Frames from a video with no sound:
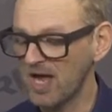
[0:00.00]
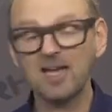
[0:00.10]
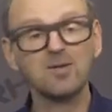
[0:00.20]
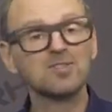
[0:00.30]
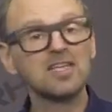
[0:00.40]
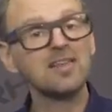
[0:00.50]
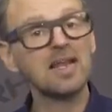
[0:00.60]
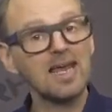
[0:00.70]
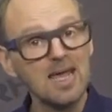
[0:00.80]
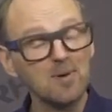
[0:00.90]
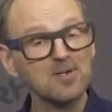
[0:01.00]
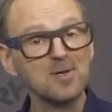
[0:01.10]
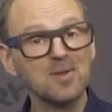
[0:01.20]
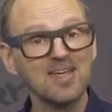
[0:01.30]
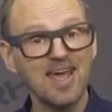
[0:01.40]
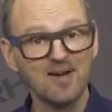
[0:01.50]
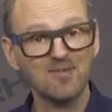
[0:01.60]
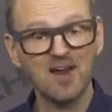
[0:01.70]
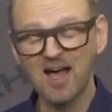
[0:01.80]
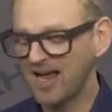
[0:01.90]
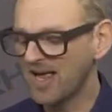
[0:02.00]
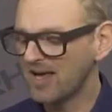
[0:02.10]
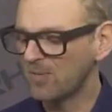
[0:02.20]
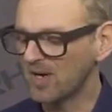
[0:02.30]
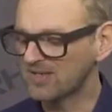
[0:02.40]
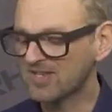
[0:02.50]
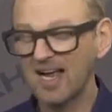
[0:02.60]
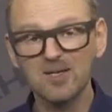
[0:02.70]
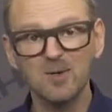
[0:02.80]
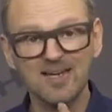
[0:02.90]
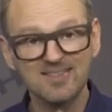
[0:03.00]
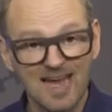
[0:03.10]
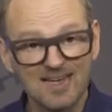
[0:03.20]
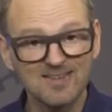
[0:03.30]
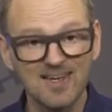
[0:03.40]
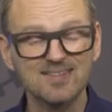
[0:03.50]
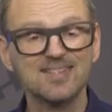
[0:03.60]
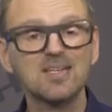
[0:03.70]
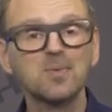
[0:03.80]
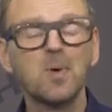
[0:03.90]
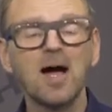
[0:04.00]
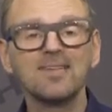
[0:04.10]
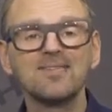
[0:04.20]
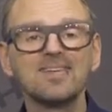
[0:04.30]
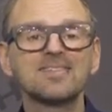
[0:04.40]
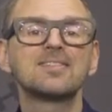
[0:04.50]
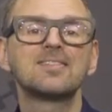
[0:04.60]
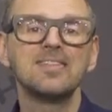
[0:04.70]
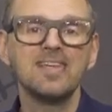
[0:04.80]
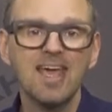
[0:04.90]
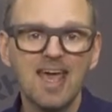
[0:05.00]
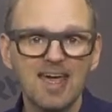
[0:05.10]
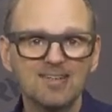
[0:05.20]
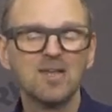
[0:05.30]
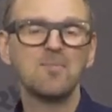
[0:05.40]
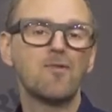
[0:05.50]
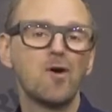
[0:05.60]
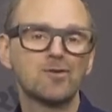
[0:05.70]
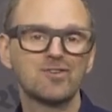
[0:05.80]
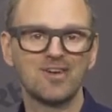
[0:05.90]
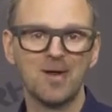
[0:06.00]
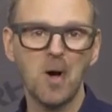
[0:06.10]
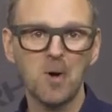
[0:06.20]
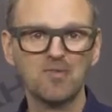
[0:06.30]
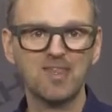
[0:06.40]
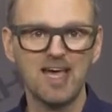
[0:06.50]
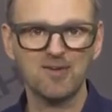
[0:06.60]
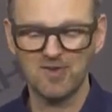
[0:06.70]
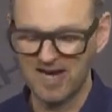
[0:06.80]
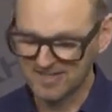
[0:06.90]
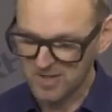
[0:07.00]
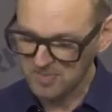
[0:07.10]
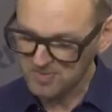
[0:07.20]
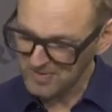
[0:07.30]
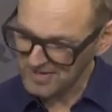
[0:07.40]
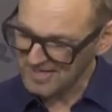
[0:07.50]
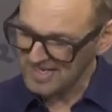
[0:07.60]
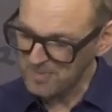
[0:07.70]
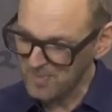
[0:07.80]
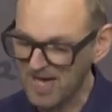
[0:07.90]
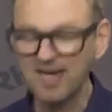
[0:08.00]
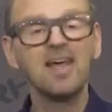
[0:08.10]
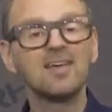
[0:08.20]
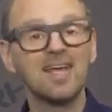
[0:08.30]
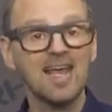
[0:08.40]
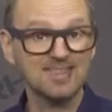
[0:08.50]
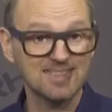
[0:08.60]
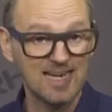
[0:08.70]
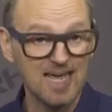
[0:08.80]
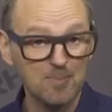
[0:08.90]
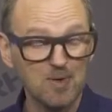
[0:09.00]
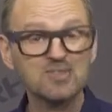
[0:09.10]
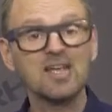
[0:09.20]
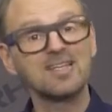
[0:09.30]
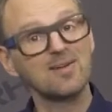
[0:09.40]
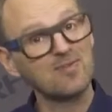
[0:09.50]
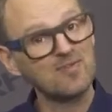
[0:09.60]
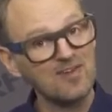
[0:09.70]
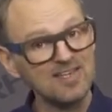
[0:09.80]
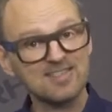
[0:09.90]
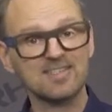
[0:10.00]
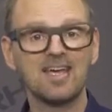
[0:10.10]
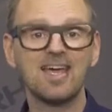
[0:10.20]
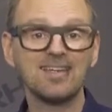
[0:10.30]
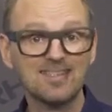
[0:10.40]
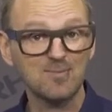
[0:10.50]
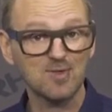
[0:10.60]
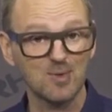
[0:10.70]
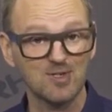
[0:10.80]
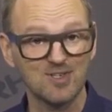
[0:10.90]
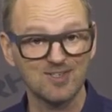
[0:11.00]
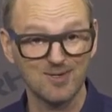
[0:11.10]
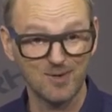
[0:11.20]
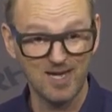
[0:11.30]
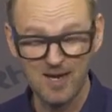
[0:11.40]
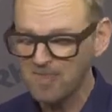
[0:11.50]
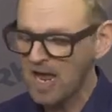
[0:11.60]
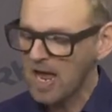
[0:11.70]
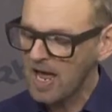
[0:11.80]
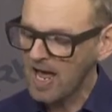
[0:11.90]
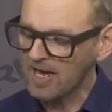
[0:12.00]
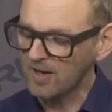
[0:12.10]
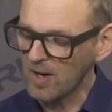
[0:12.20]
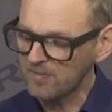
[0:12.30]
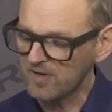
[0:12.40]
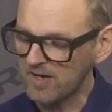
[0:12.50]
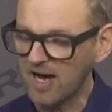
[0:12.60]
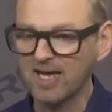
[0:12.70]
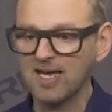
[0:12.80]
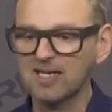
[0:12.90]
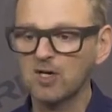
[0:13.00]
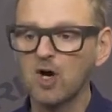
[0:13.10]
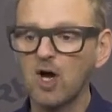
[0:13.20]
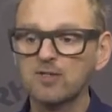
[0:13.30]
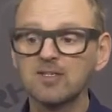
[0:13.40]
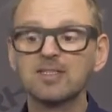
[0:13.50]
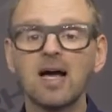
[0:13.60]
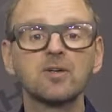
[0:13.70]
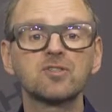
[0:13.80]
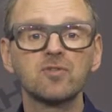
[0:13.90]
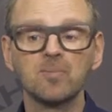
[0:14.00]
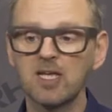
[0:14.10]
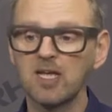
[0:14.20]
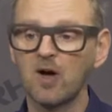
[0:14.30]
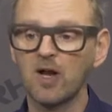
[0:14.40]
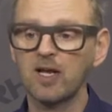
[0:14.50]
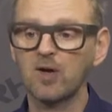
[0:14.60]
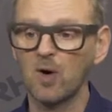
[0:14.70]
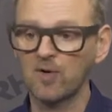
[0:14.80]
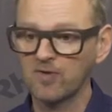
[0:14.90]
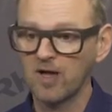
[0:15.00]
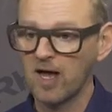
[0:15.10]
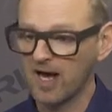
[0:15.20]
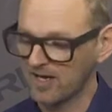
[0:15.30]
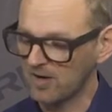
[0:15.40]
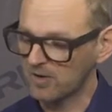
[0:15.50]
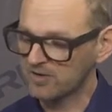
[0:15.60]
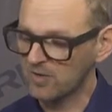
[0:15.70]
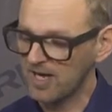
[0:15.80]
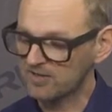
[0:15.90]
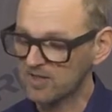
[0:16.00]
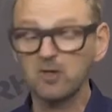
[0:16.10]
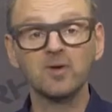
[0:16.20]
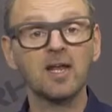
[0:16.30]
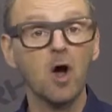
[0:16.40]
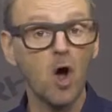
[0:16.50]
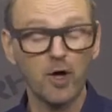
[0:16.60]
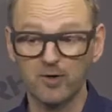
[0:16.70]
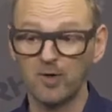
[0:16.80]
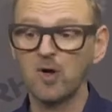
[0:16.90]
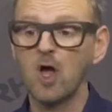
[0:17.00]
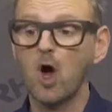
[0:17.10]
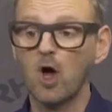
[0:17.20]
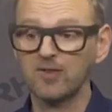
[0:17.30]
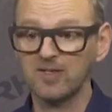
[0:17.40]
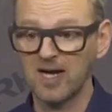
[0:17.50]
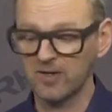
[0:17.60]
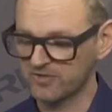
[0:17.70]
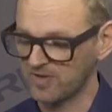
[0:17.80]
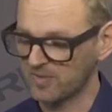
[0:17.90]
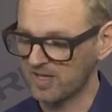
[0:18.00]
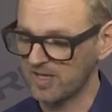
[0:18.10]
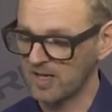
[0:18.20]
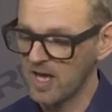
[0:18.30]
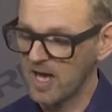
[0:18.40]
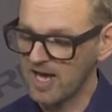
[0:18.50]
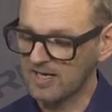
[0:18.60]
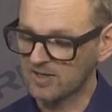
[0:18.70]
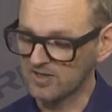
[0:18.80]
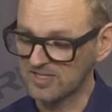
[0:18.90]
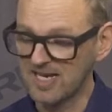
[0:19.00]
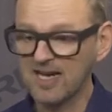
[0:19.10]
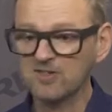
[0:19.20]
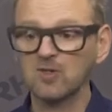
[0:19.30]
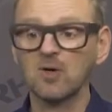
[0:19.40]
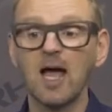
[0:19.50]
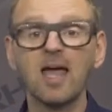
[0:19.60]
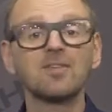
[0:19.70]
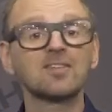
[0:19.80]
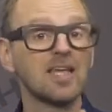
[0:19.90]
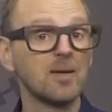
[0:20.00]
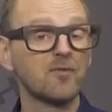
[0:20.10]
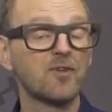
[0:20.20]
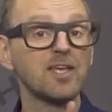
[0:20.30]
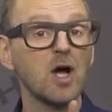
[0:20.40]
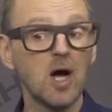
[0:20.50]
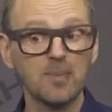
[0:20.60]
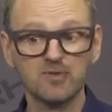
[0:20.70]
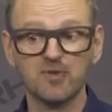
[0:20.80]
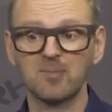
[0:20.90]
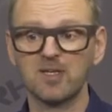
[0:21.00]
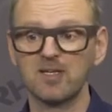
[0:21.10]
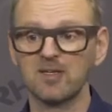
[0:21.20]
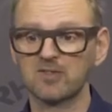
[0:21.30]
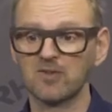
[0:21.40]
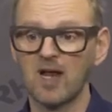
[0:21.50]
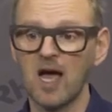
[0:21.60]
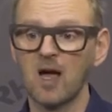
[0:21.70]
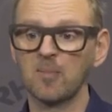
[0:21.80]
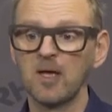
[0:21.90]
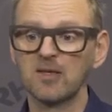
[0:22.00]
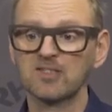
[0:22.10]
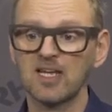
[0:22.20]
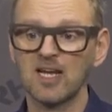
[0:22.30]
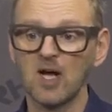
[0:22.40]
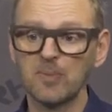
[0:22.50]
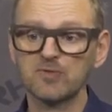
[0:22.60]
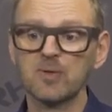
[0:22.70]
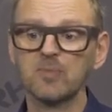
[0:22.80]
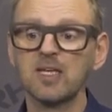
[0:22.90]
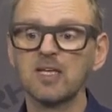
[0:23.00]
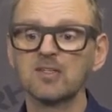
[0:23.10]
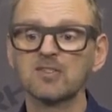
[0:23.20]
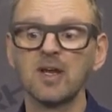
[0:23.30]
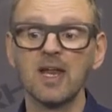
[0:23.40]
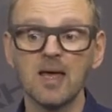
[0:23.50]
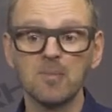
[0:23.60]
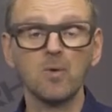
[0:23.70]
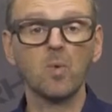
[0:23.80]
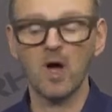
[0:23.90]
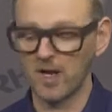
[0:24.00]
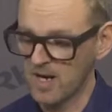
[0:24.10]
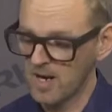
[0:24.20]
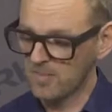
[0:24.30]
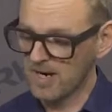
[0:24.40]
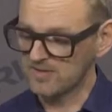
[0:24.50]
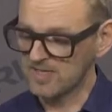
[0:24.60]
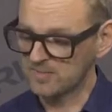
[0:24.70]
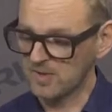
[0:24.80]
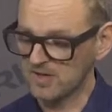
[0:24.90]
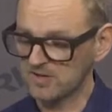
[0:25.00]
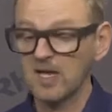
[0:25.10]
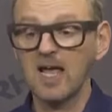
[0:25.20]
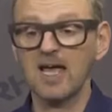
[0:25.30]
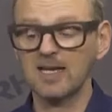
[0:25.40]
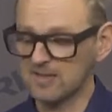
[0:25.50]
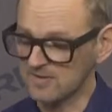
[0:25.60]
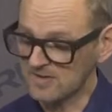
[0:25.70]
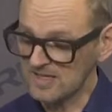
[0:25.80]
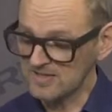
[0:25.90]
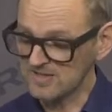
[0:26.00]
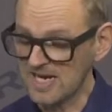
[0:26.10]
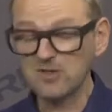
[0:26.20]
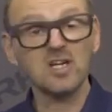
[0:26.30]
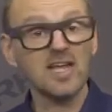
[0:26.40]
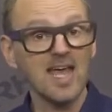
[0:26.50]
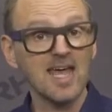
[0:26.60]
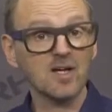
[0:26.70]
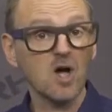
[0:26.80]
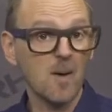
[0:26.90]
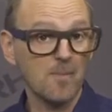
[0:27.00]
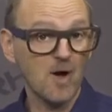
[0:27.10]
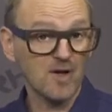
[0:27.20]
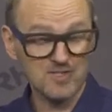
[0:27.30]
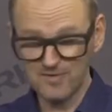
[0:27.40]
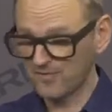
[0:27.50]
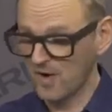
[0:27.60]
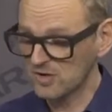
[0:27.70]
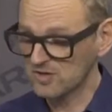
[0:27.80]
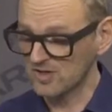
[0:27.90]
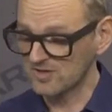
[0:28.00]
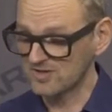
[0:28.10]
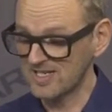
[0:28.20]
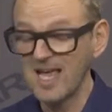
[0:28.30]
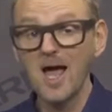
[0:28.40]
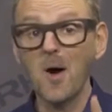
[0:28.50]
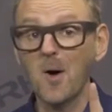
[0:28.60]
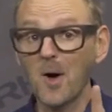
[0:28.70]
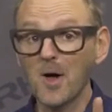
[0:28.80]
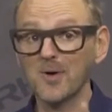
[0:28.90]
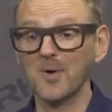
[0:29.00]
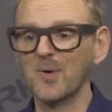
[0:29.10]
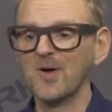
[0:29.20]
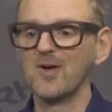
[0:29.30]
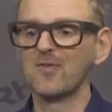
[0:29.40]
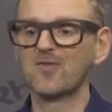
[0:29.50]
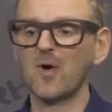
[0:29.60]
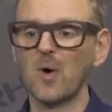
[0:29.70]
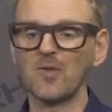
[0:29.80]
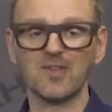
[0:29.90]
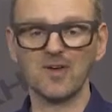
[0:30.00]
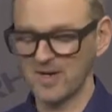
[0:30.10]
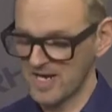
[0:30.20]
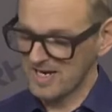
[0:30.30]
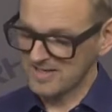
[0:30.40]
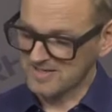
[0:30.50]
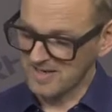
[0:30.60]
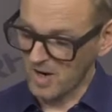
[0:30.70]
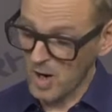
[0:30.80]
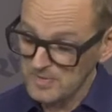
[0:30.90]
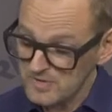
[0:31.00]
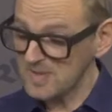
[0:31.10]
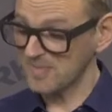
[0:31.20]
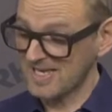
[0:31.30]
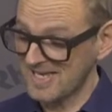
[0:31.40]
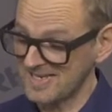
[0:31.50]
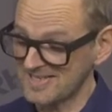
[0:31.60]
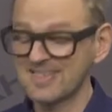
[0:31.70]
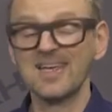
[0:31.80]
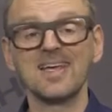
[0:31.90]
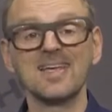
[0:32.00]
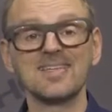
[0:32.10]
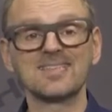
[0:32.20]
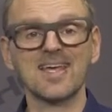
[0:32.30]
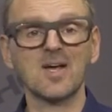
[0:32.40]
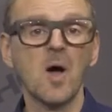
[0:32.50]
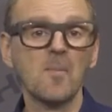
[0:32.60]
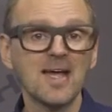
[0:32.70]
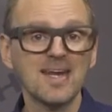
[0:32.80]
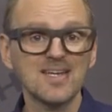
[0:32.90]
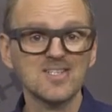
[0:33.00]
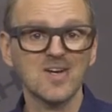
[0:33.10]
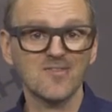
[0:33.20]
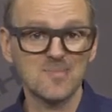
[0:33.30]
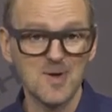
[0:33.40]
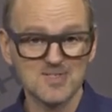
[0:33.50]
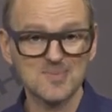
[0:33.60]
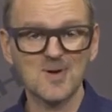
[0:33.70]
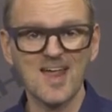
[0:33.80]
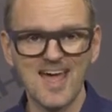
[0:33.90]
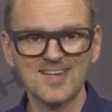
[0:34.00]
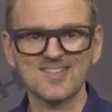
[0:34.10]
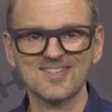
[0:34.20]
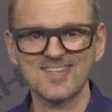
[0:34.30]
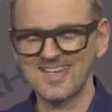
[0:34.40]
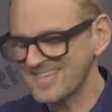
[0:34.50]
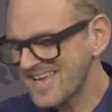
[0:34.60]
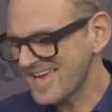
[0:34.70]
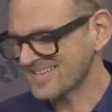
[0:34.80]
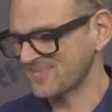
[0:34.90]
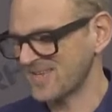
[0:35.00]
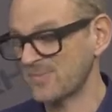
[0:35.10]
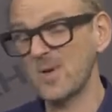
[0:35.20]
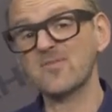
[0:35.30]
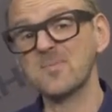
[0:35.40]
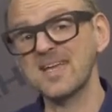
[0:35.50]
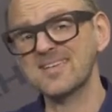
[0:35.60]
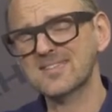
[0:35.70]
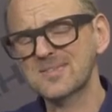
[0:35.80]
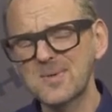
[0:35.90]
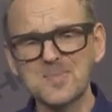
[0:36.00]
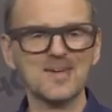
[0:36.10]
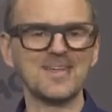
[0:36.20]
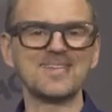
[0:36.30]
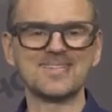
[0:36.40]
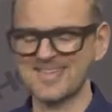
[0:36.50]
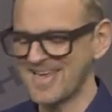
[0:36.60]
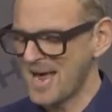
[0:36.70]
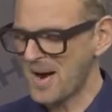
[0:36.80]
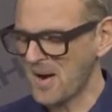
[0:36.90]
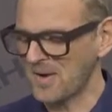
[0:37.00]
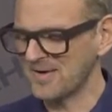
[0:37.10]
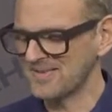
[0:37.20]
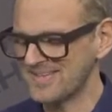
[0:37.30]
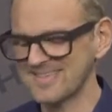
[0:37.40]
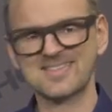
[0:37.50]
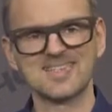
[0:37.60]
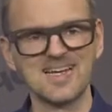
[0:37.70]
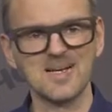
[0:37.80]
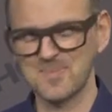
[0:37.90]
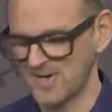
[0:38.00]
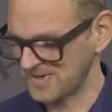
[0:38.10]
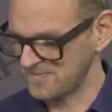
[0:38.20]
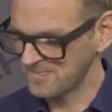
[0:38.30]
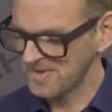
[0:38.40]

and you see the labels on the AirFly will tell you exactly that. This is why this is the ATEM version of the AirFly. It comes with a keypad that has labels that fits ATEM switches, okay? And up here, I can cut the downstream keyer on and off. I can also execute an auto on the downstream keyer. And just next to, I have the same for the upstream keyers. So now I'm setting upstream keyers on ME1 by these buttons. And this is actually a composite functions. The auto for the upstream keyers is a combination of multiple actions in the ATEM that we have made super easy on this single button.